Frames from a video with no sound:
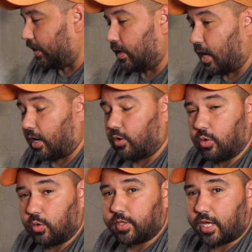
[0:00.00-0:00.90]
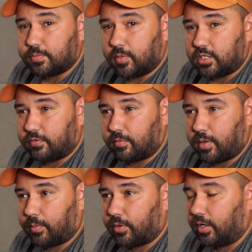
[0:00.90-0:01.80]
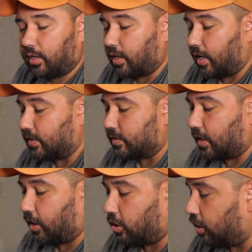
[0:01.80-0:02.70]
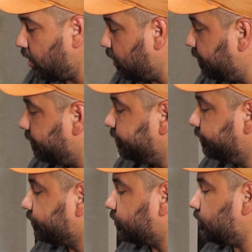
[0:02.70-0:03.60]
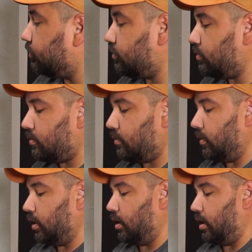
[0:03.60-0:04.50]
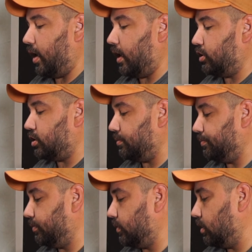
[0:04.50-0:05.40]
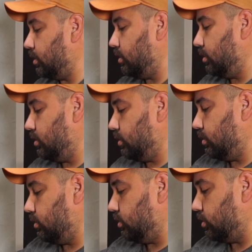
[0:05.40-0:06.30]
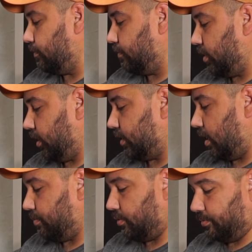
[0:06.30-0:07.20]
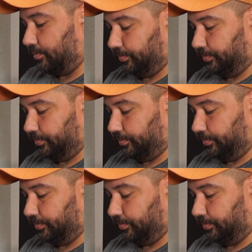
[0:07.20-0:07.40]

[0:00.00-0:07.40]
not hold as much of a memory as a hard edge. So for an example,